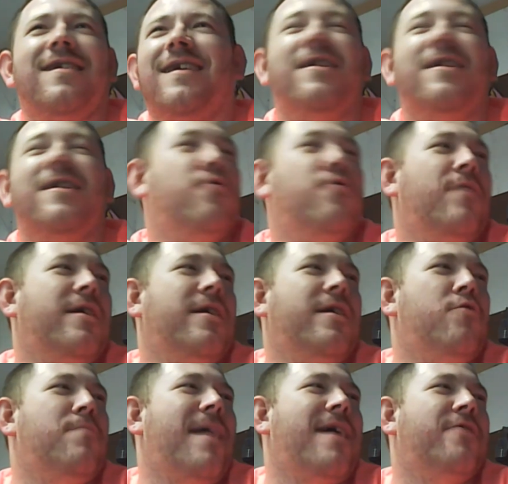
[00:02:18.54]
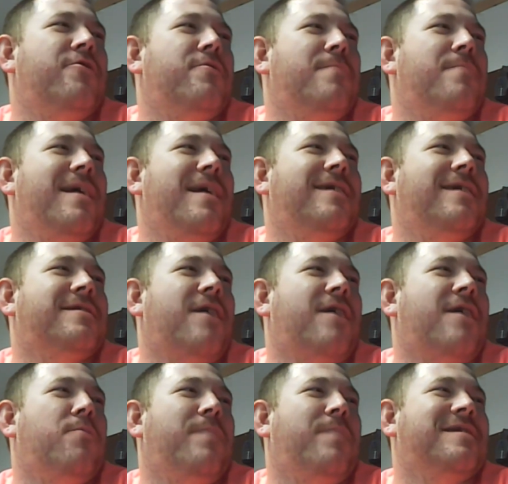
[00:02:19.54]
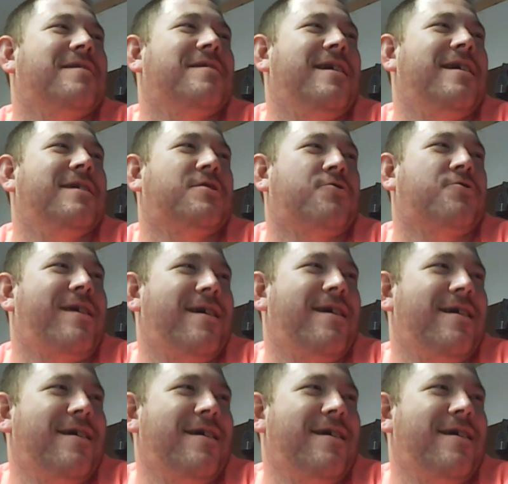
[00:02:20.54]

It don't matter to me. It's all a piece of history.